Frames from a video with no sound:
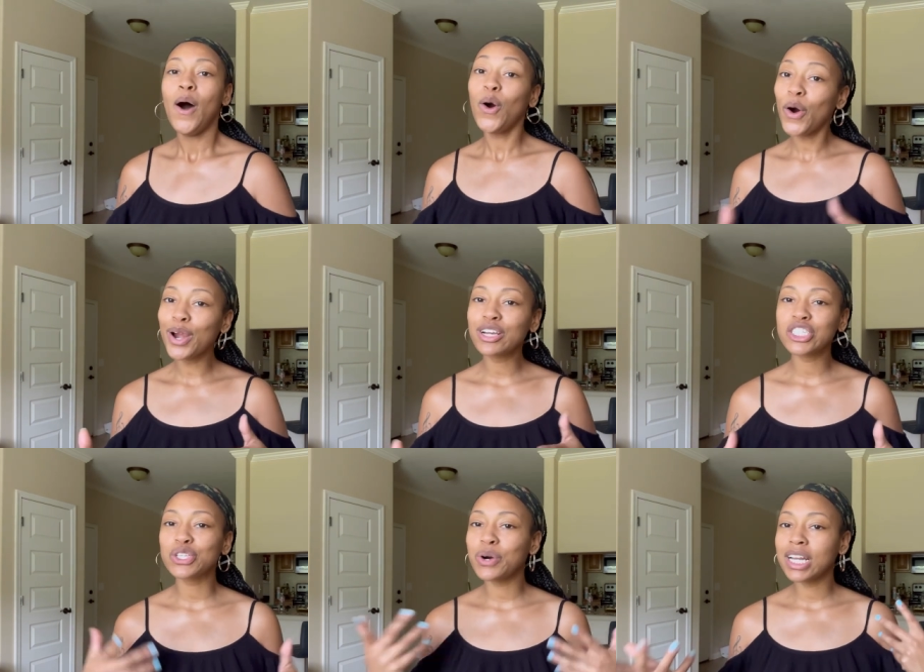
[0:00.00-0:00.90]
Or you can
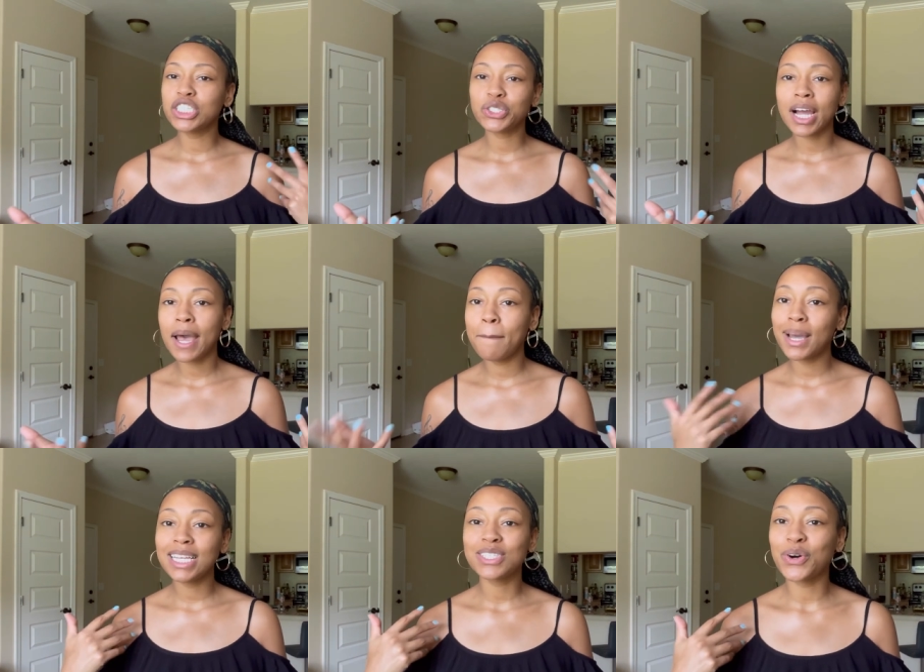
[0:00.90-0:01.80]
just go ahead and try it
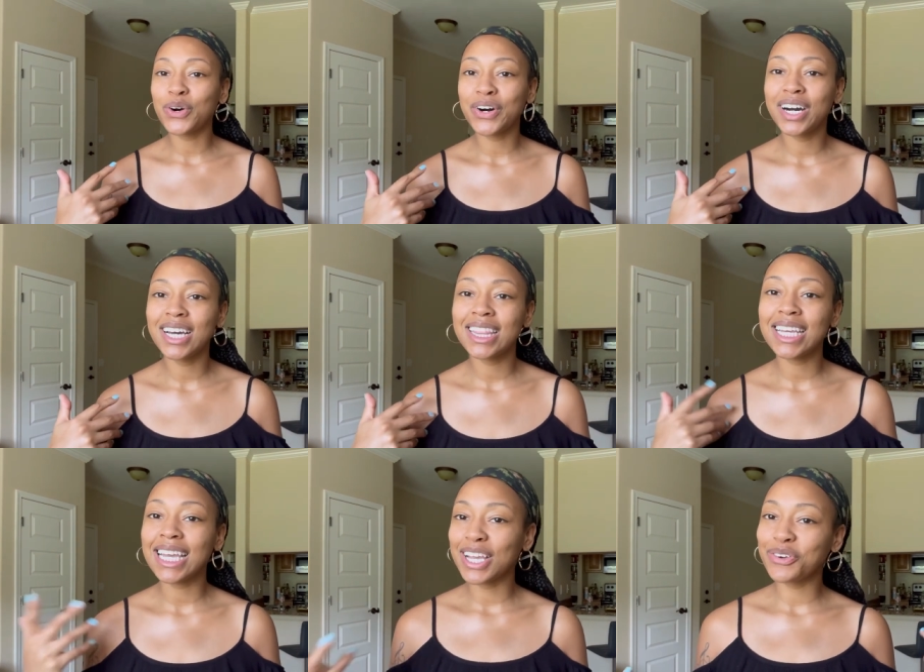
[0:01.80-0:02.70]
based on
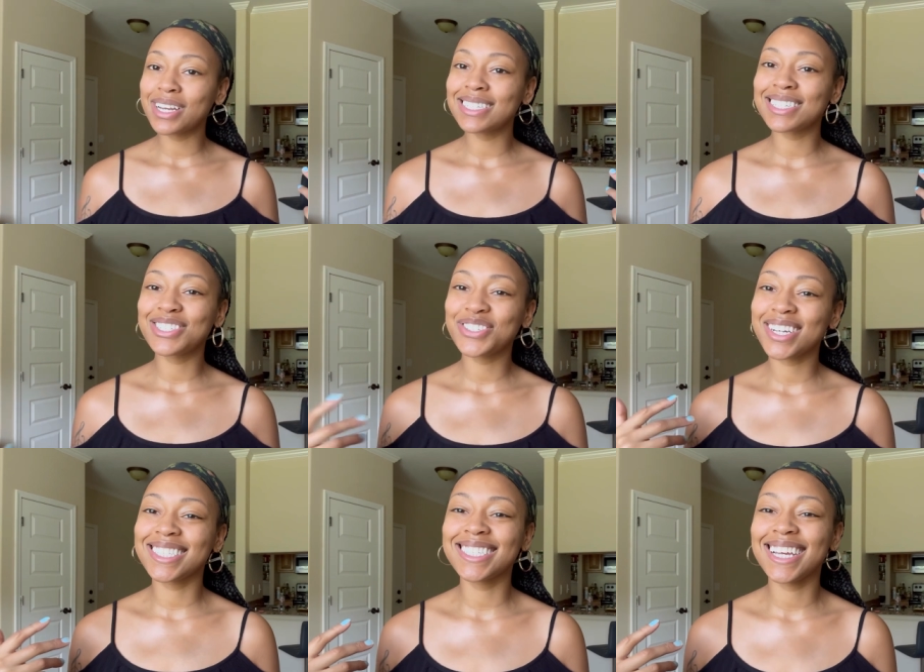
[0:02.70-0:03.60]
the ingredients
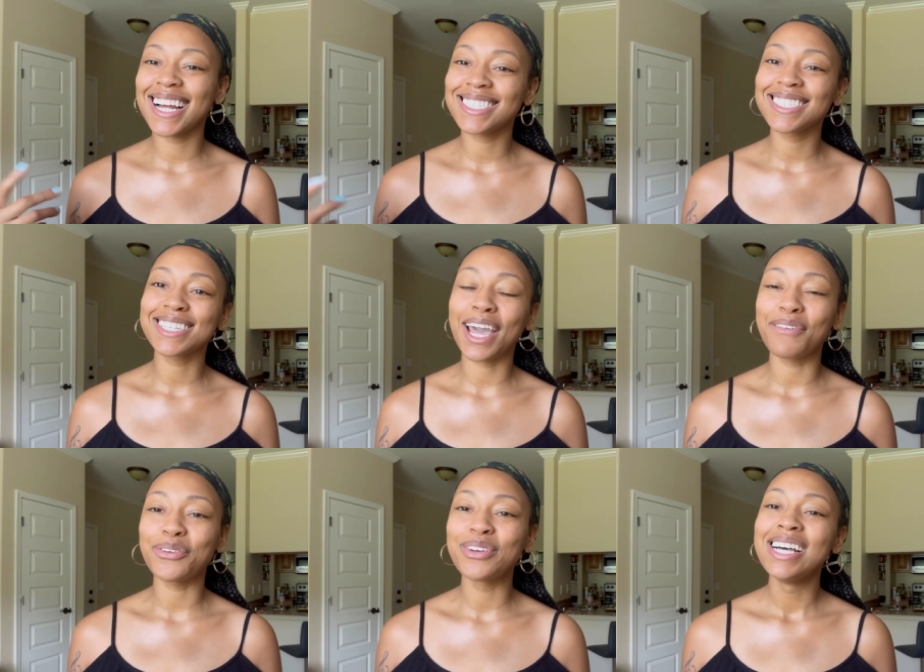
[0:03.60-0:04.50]
instructions that I just
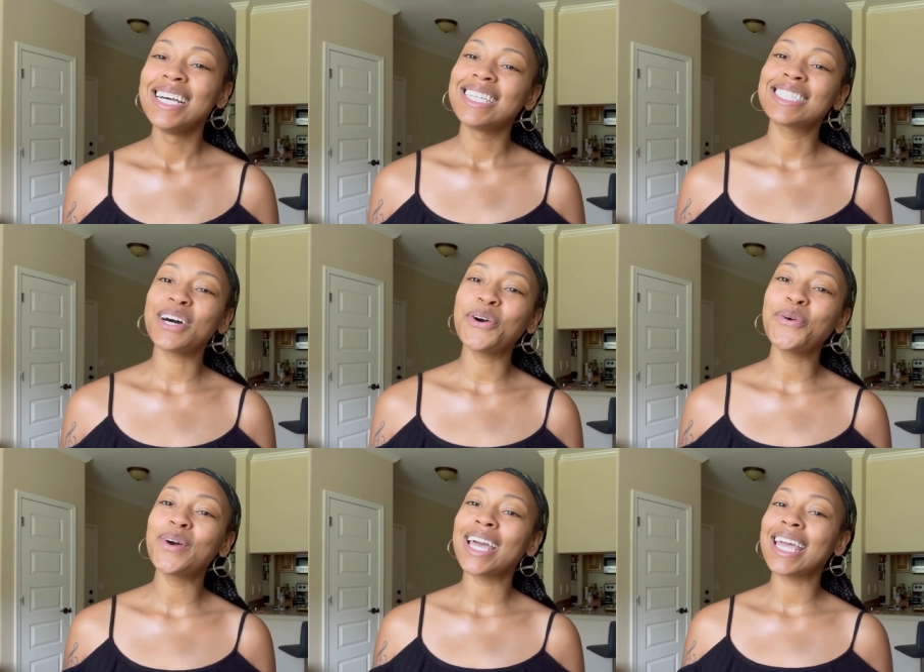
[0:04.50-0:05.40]
gave you.
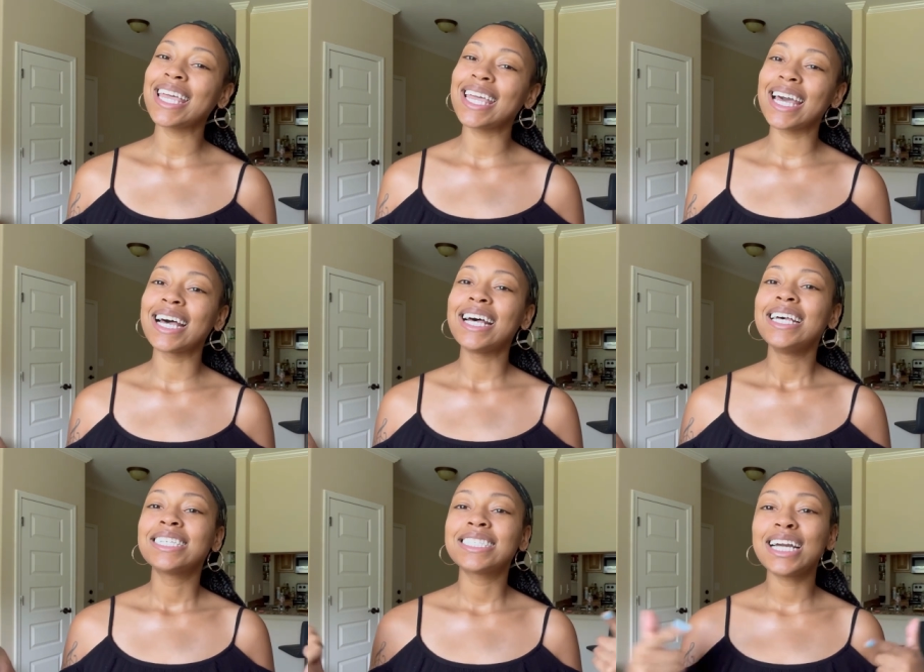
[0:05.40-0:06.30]
So yeah,
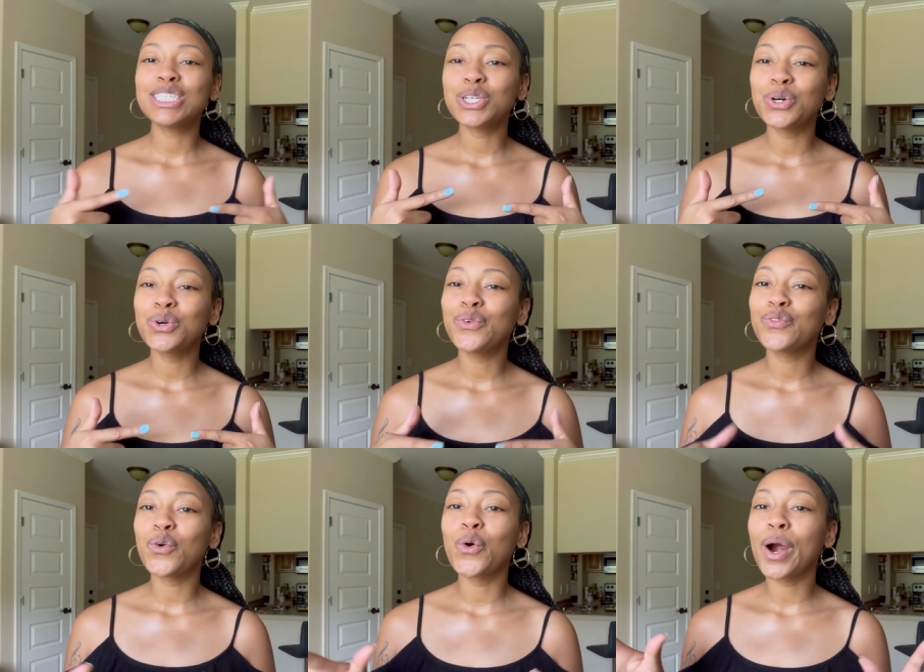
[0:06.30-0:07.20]
stay tuned
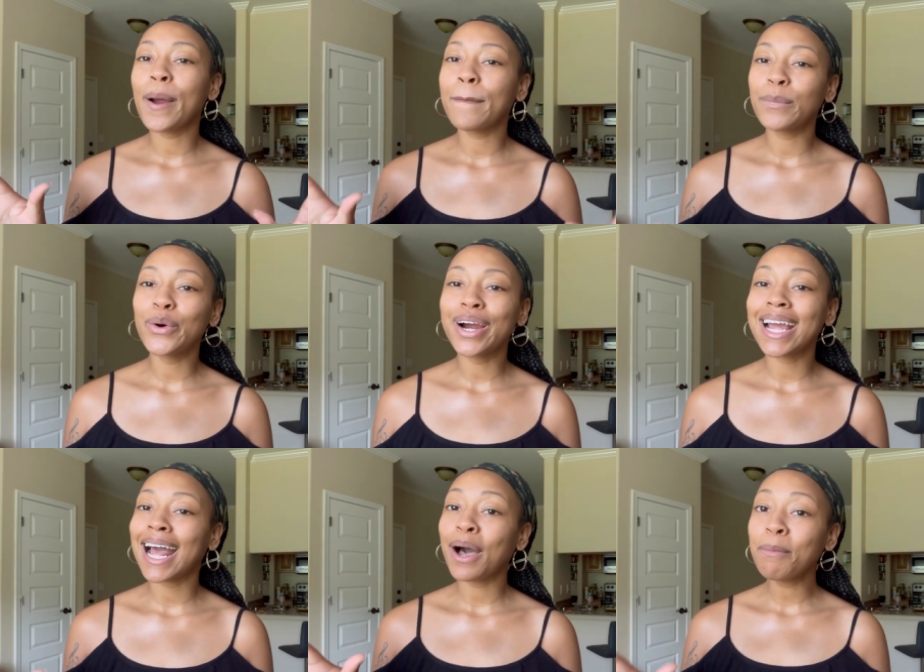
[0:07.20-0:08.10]
for more,
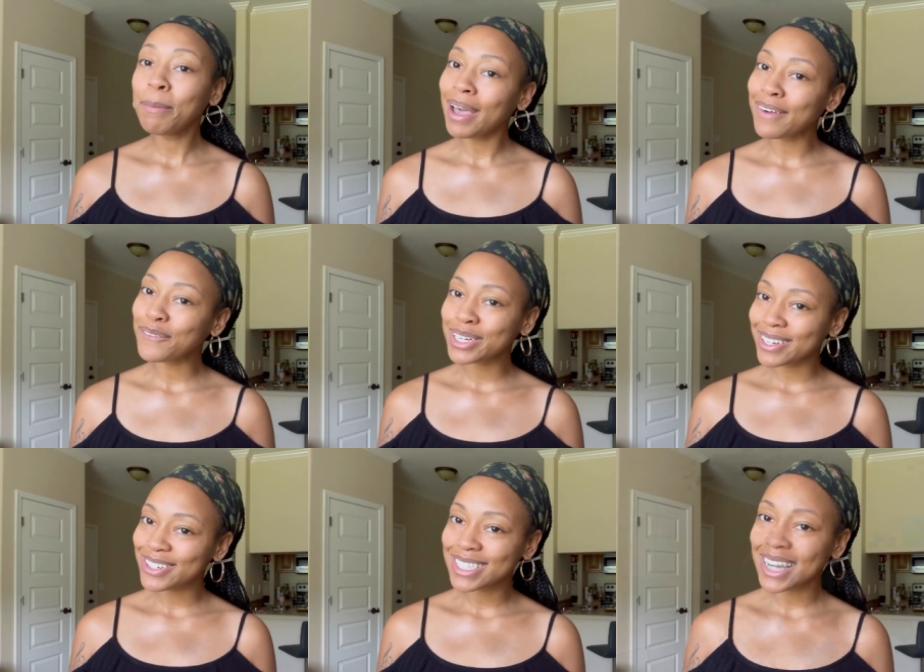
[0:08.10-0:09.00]
and I'll be back for
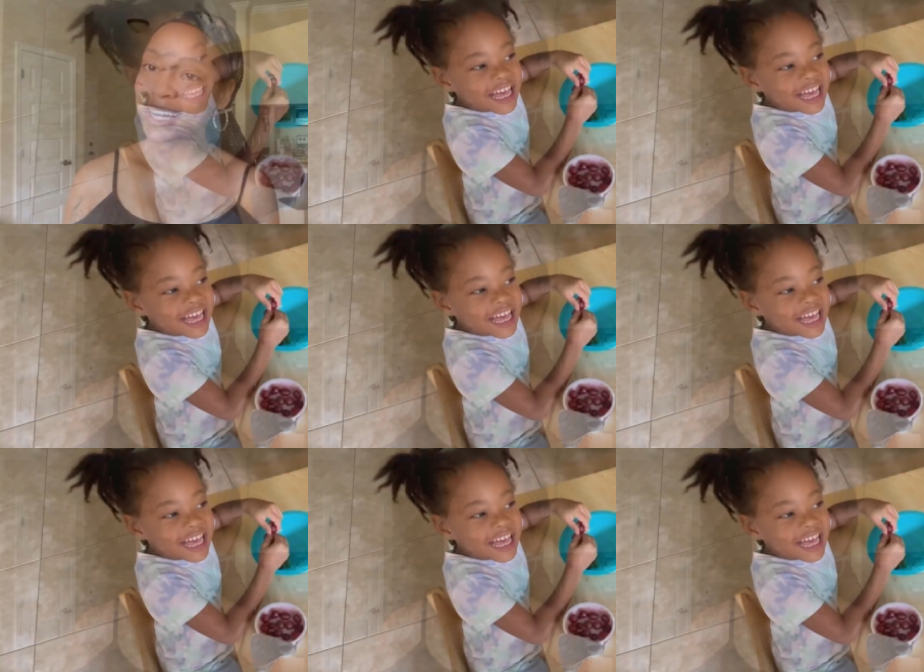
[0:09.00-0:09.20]
dinner time.